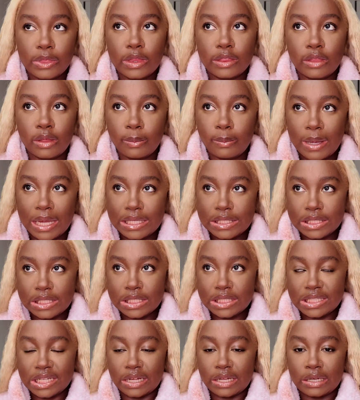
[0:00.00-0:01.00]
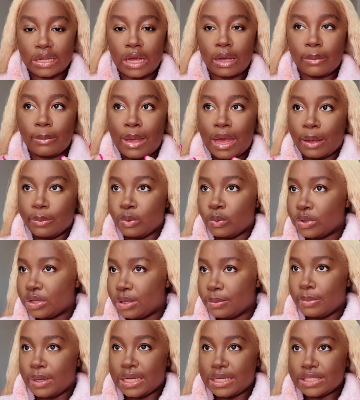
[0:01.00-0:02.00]
The base is done. I'm happy with
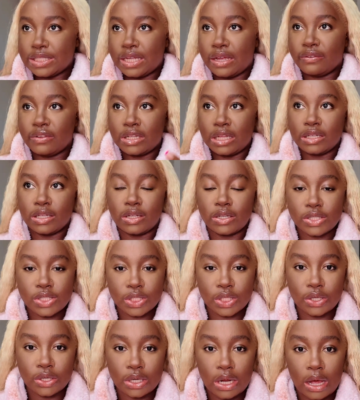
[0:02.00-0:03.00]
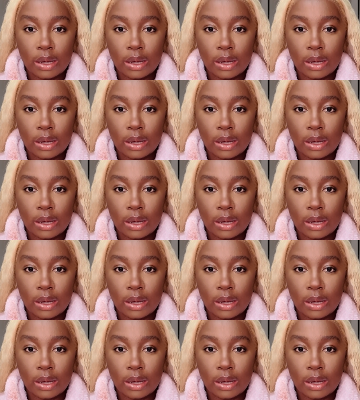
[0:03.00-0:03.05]
the base. Everything looks good.